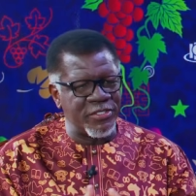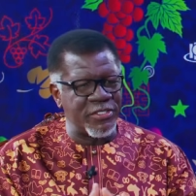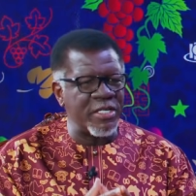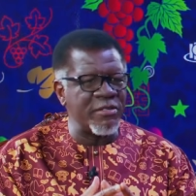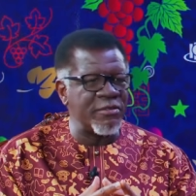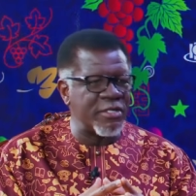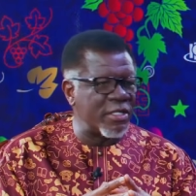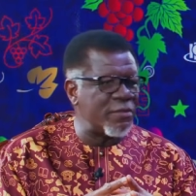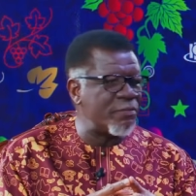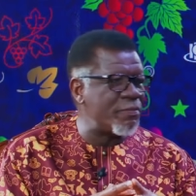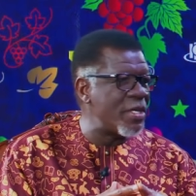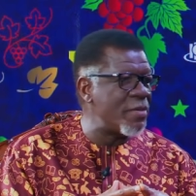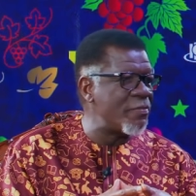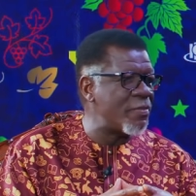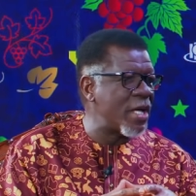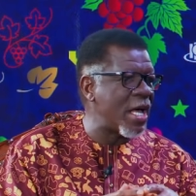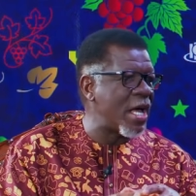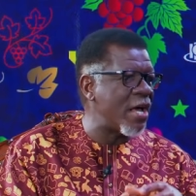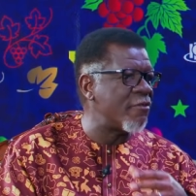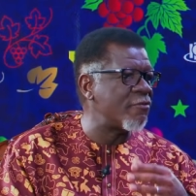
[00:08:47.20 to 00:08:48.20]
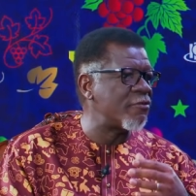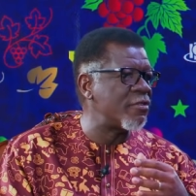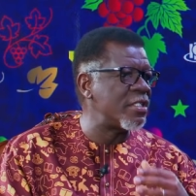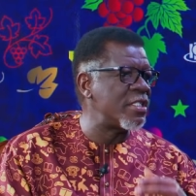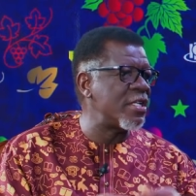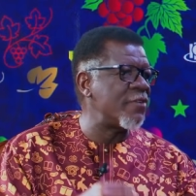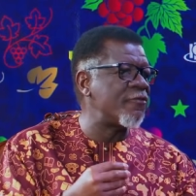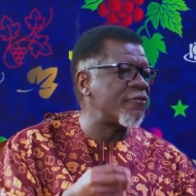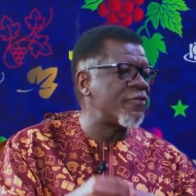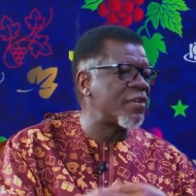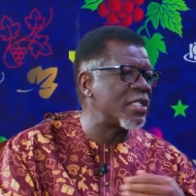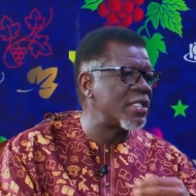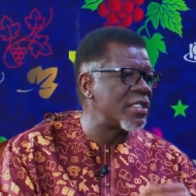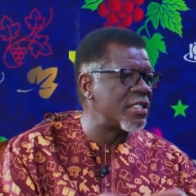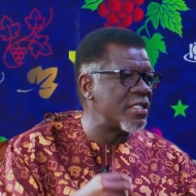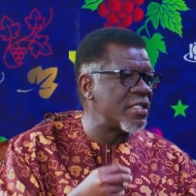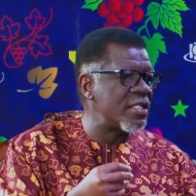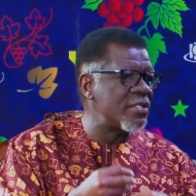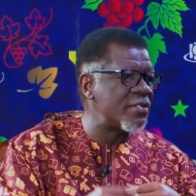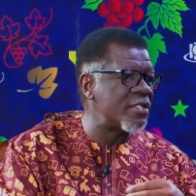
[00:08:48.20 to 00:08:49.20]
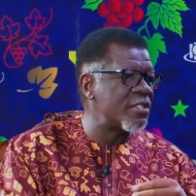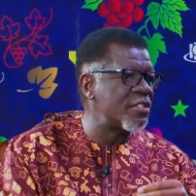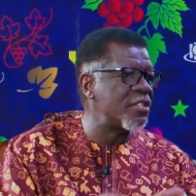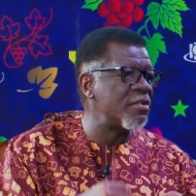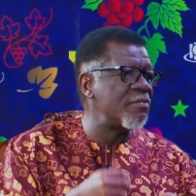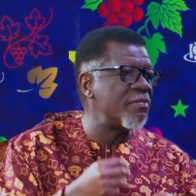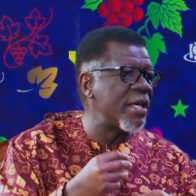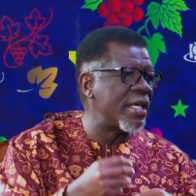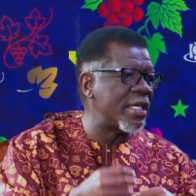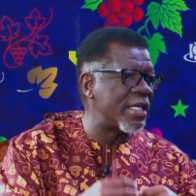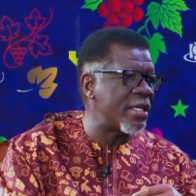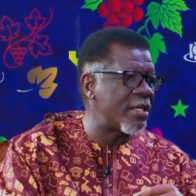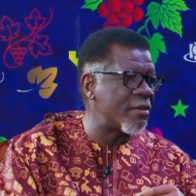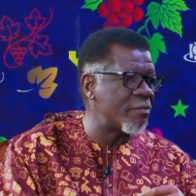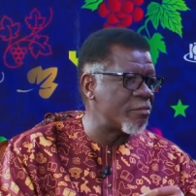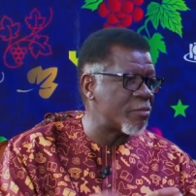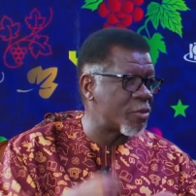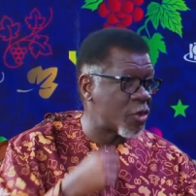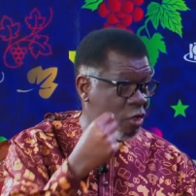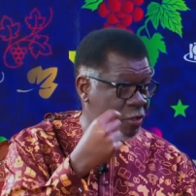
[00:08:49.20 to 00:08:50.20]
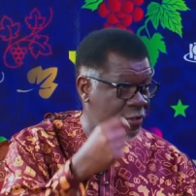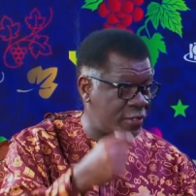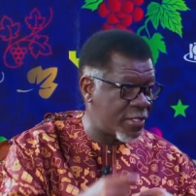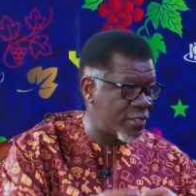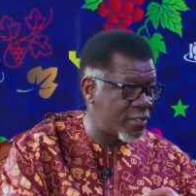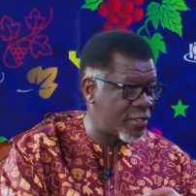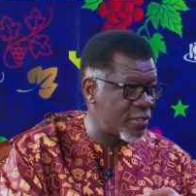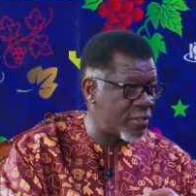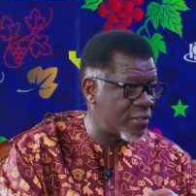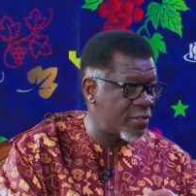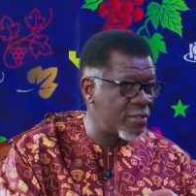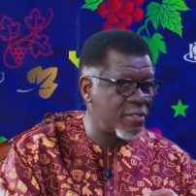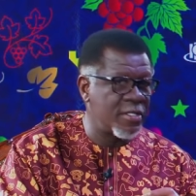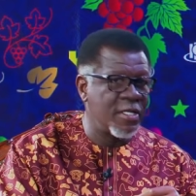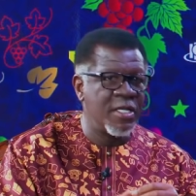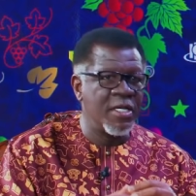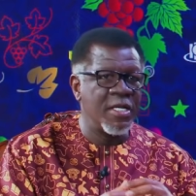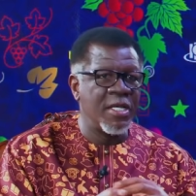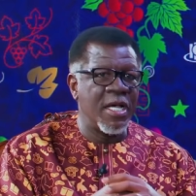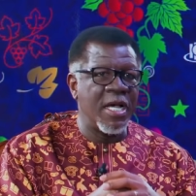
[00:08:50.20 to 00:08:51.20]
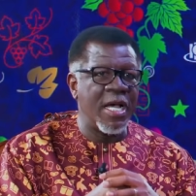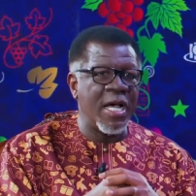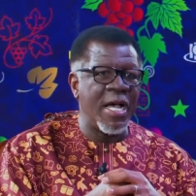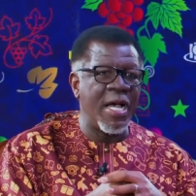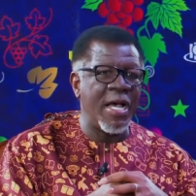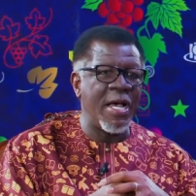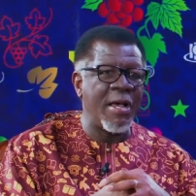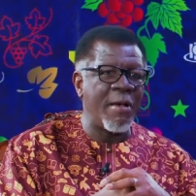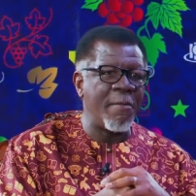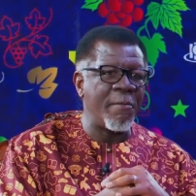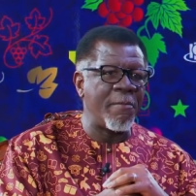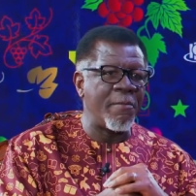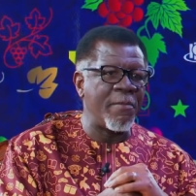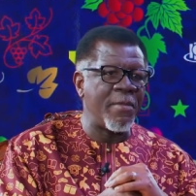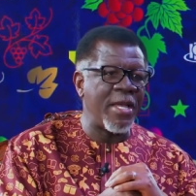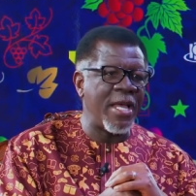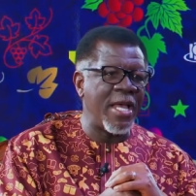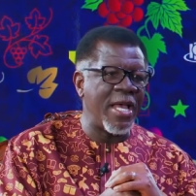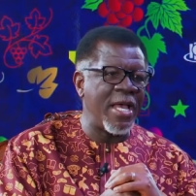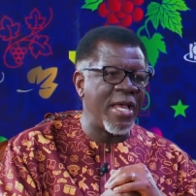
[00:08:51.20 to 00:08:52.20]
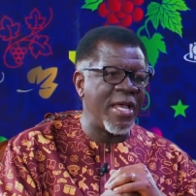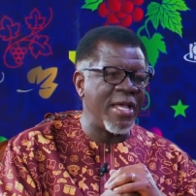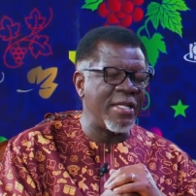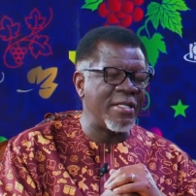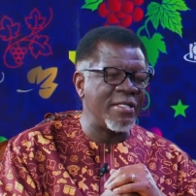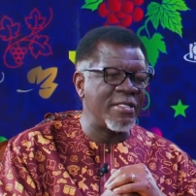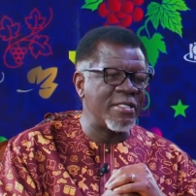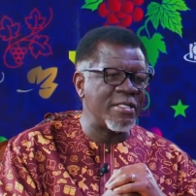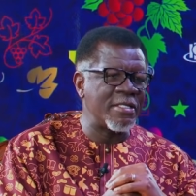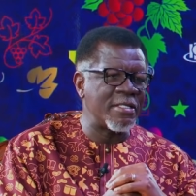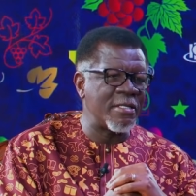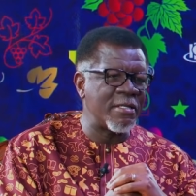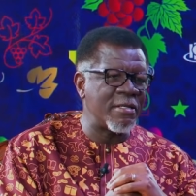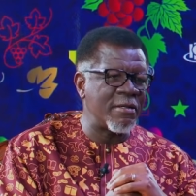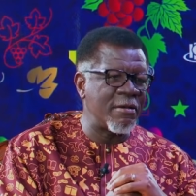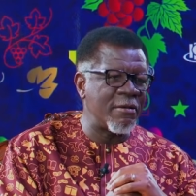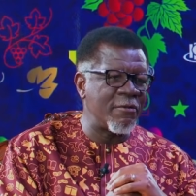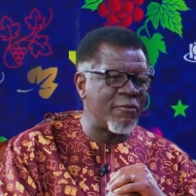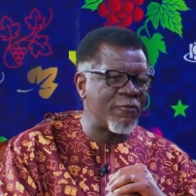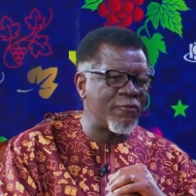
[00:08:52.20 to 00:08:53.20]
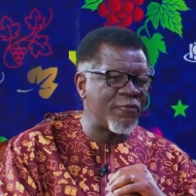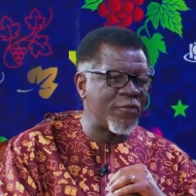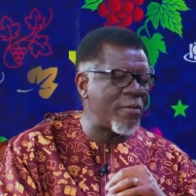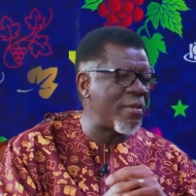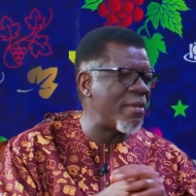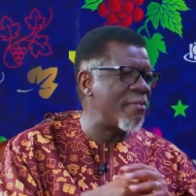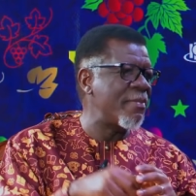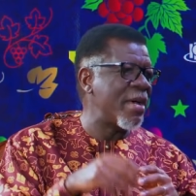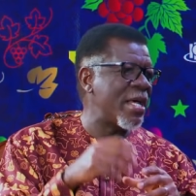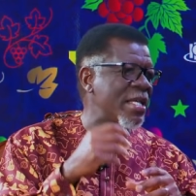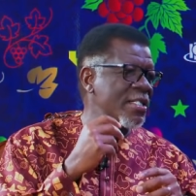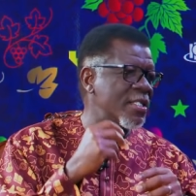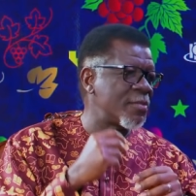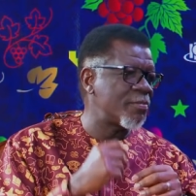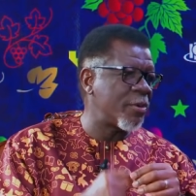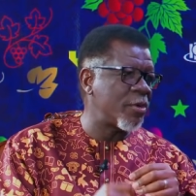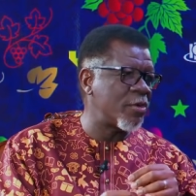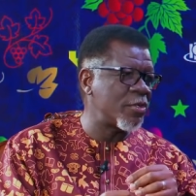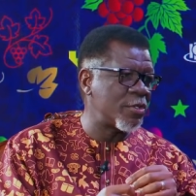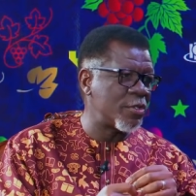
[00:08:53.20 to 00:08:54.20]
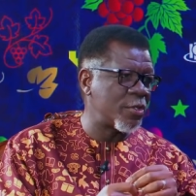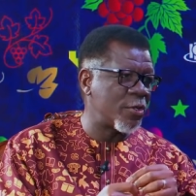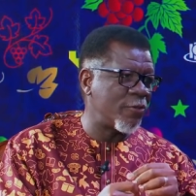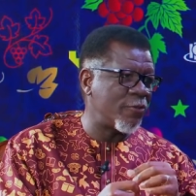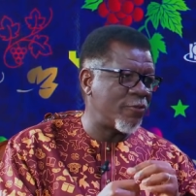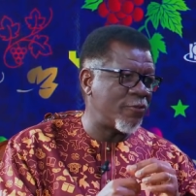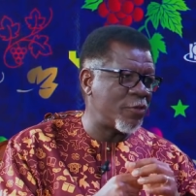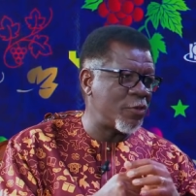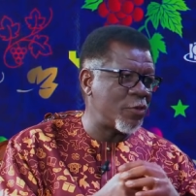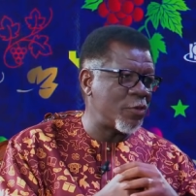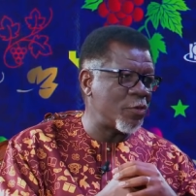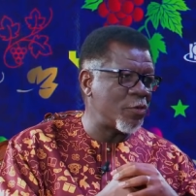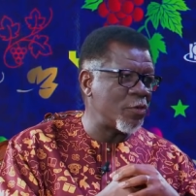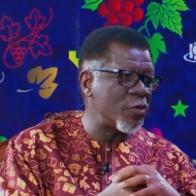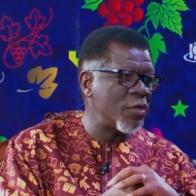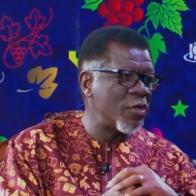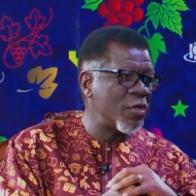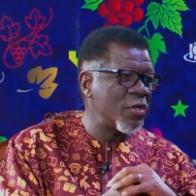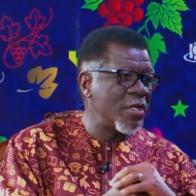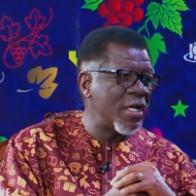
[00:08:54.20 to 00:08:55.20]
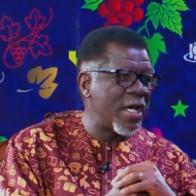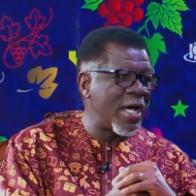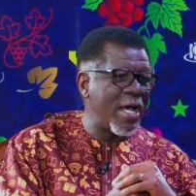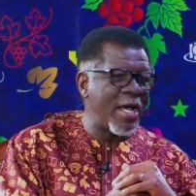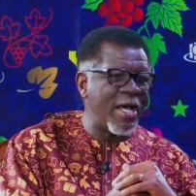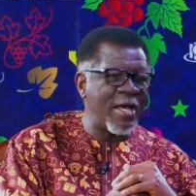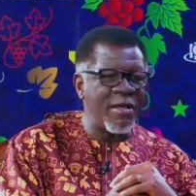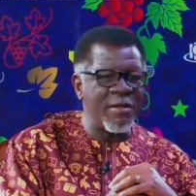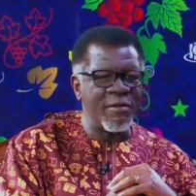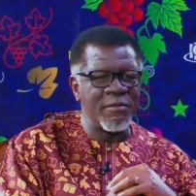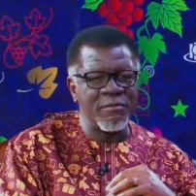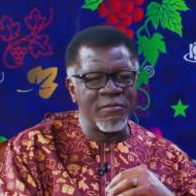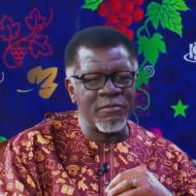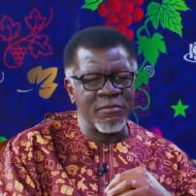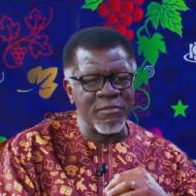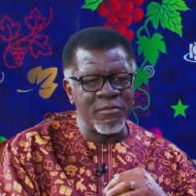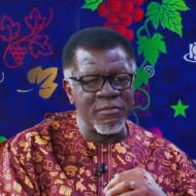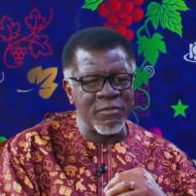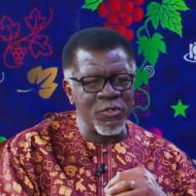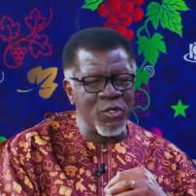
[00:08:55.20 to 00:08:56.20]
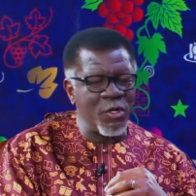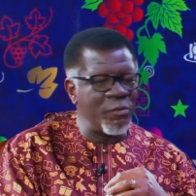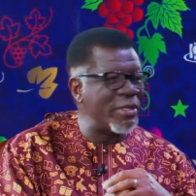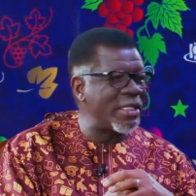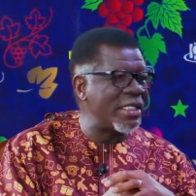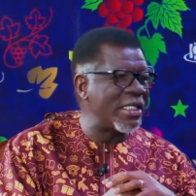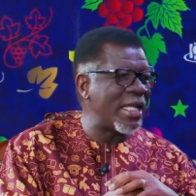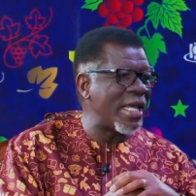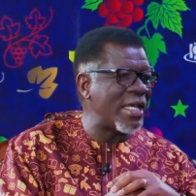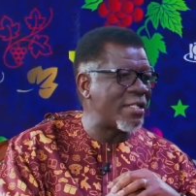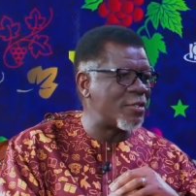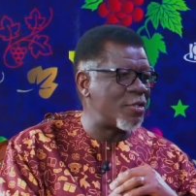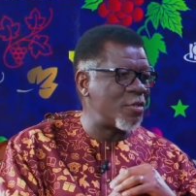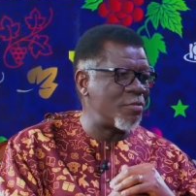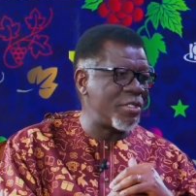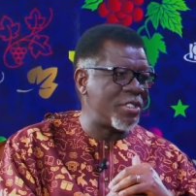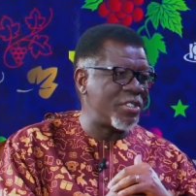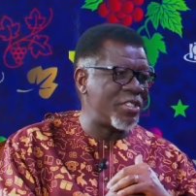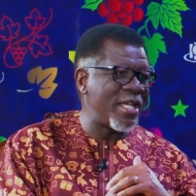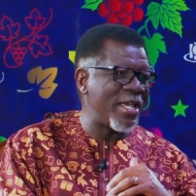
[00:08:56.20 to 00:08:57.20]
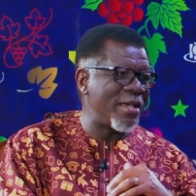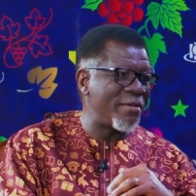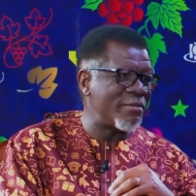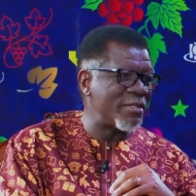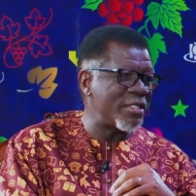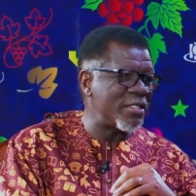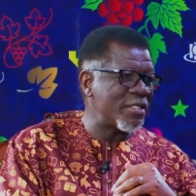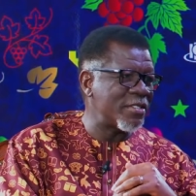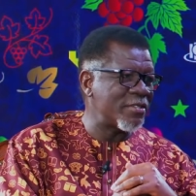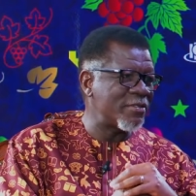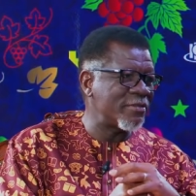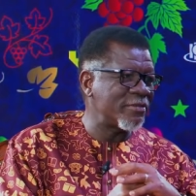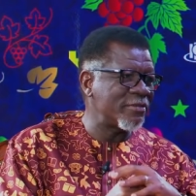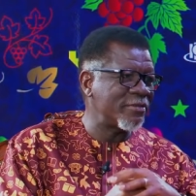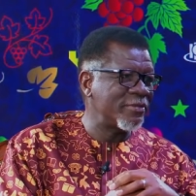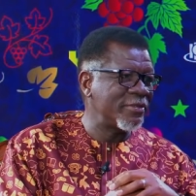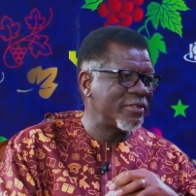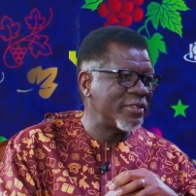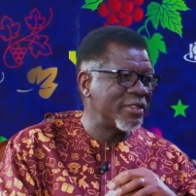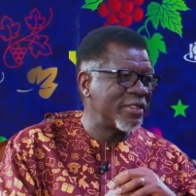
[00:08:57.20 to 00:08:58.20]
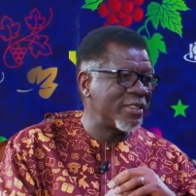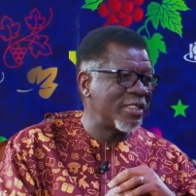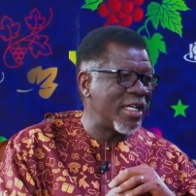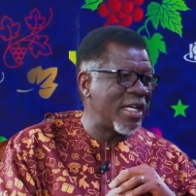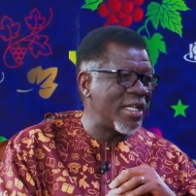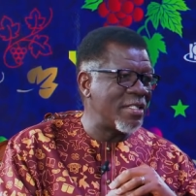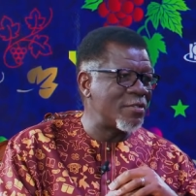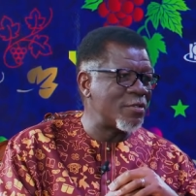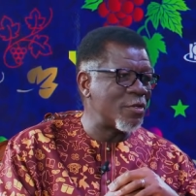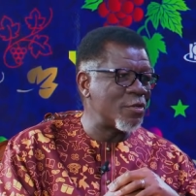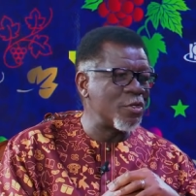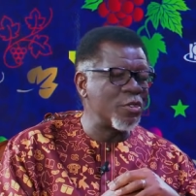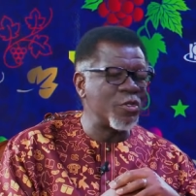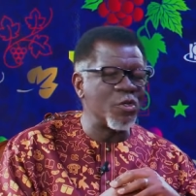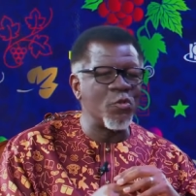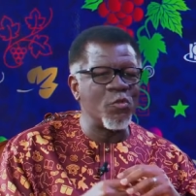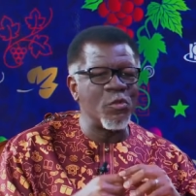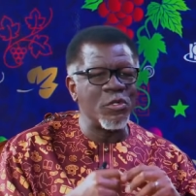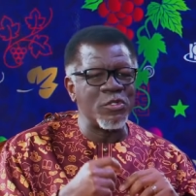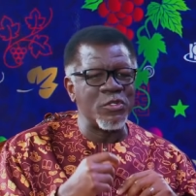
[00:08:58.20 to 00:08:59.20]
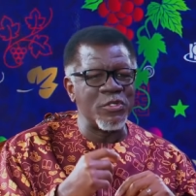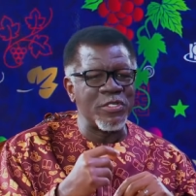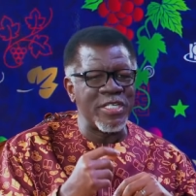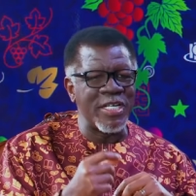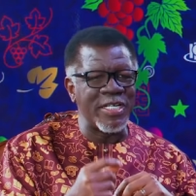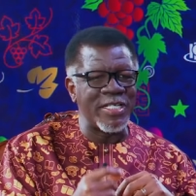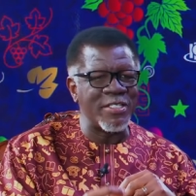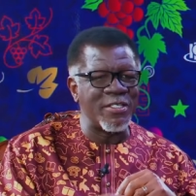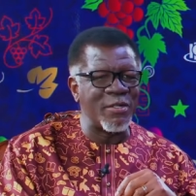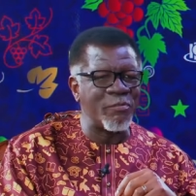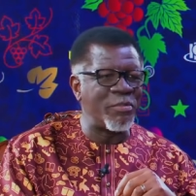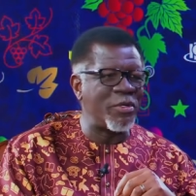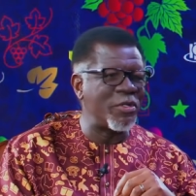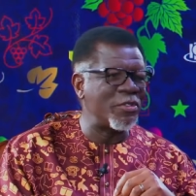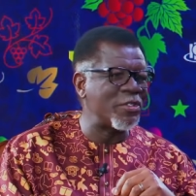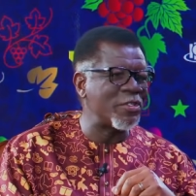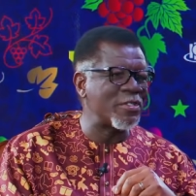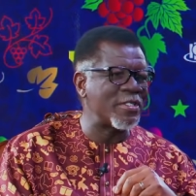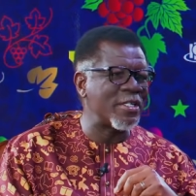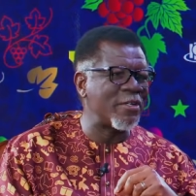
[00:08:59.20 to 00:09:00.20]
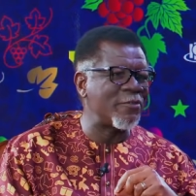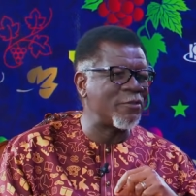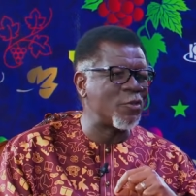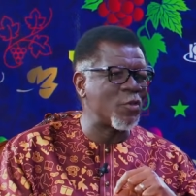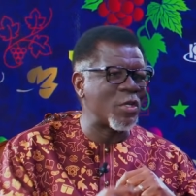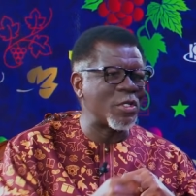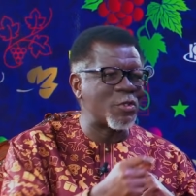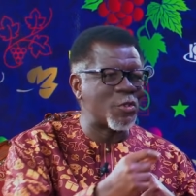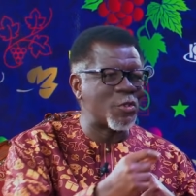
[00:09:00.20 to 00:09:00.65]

generally, people have different decision-making processes. And from a man's point of view, nobody likes to be shamed. And so you don't want to take it upon yourself to